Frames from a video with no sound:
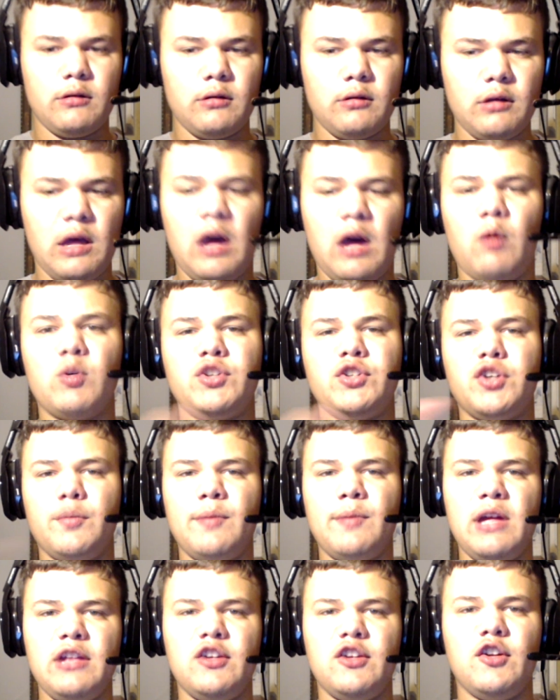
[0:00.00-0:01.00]
what's your
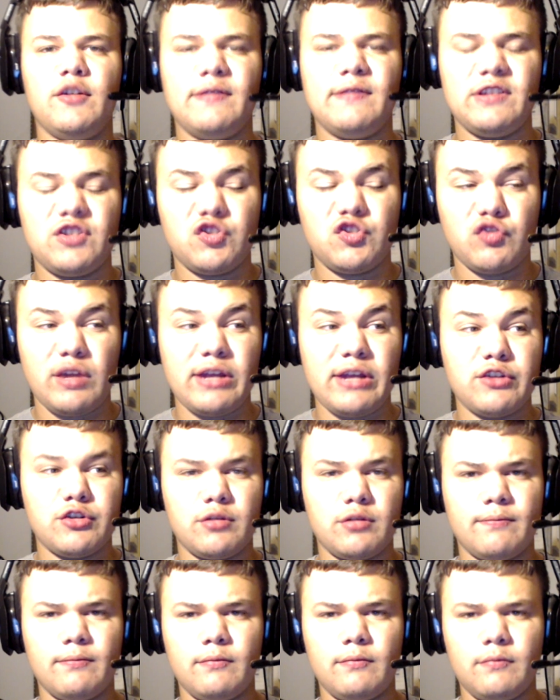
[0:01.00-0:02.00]
opinion on the
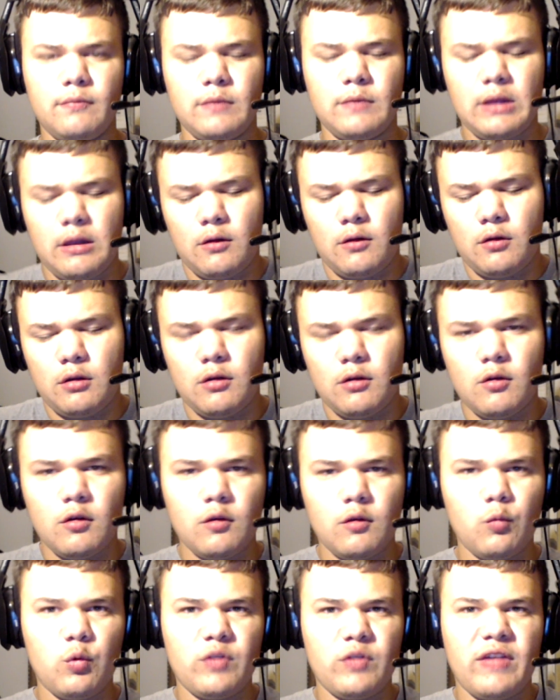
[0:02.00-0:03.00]
Stranger?
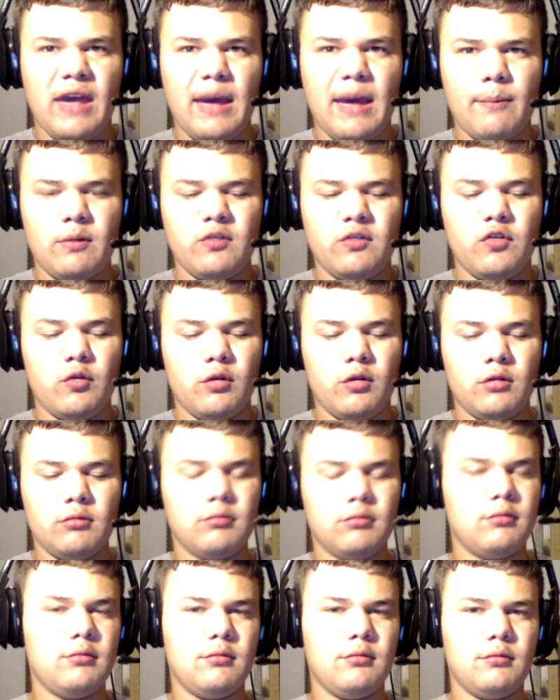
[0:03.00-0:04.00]
What's happened to her?
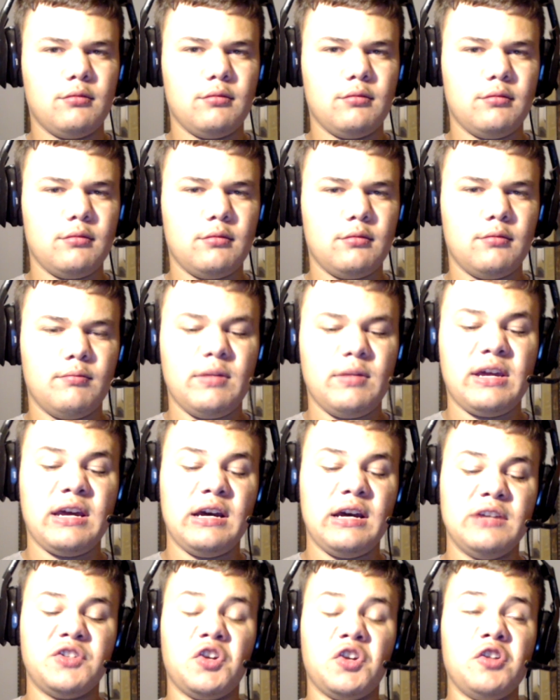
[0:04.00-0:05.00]

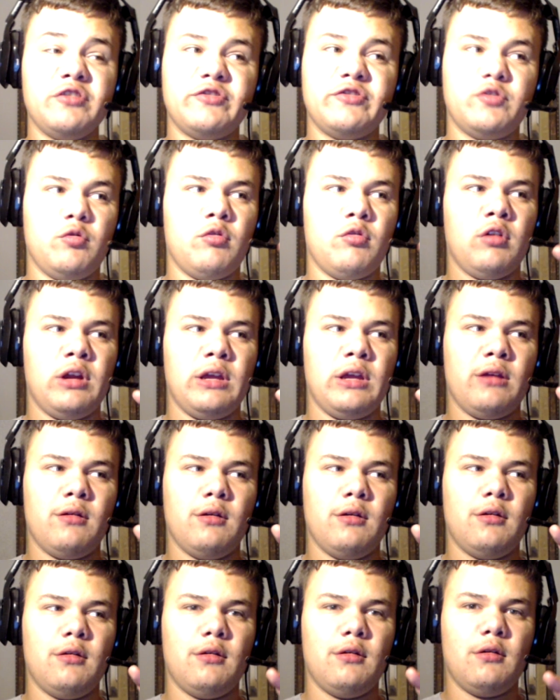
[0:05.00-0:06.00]
Because her story,
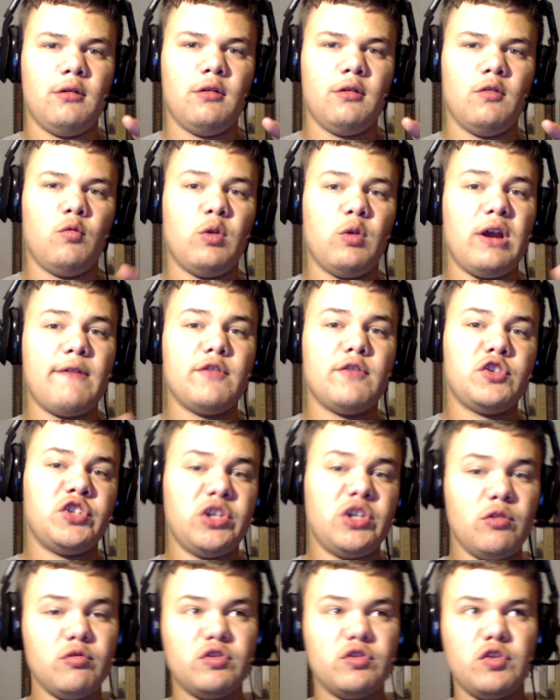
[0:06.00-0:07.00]
whatever
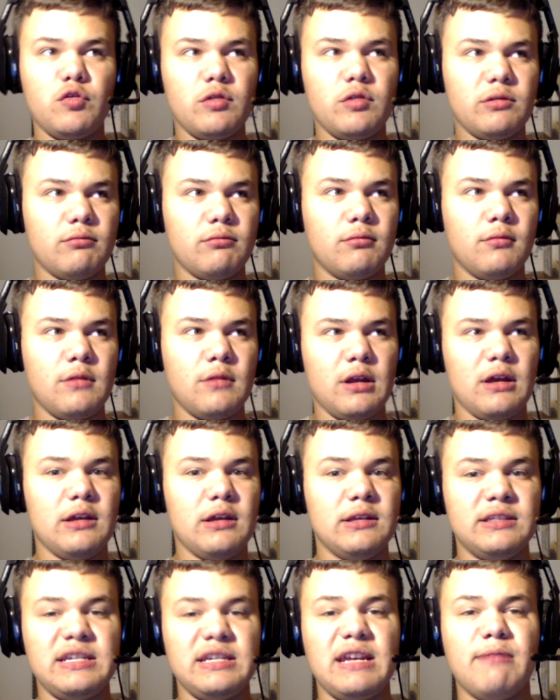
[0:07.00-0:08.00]
she was doing,
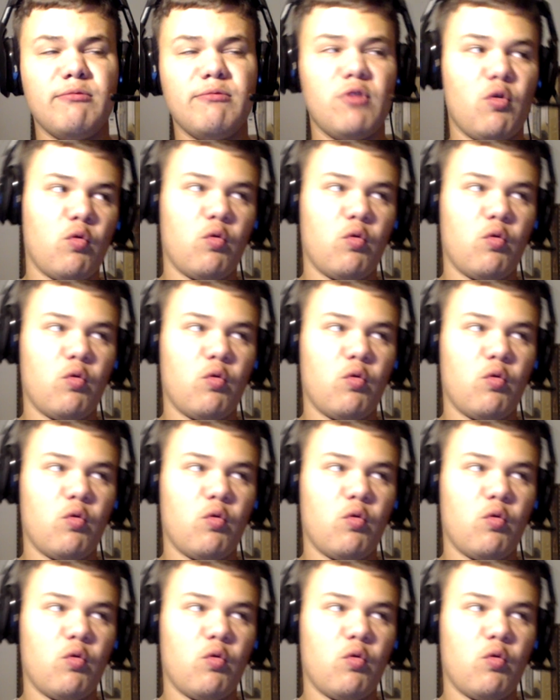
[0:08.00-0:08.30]
seemed